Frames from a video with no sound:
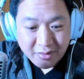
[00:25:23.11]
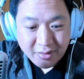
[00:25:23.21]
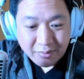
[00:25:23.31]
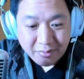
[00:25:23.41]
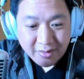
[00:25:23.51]
I
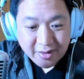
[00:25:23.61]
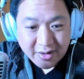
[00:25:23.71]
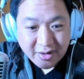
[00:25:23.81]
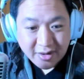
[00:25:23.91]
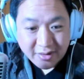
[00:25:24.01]
believe I
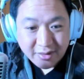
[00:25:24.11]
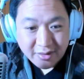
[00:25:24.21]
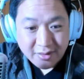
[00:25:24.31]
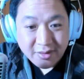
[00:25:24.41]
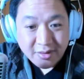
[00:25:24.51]
can.
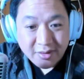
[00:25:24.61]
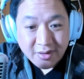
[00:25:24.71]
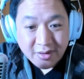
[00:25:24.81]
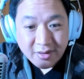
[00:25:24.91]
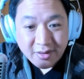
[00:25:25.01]

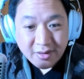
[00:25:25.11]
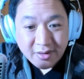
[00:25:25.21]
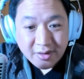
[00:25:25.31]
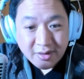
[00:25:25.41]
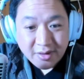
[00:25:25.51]

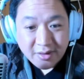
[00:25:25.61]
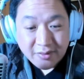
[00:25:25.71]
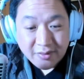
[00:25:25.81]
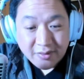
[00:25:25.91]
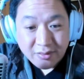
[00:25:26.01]
So if
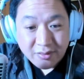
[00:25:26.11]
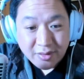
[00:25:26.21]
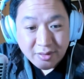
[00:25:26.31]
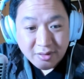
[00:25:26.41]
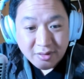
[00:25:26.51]
we do
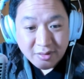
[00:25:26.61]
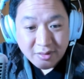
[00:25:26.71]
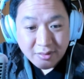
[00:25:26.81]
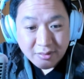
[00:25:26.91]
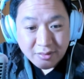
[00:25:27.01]
this,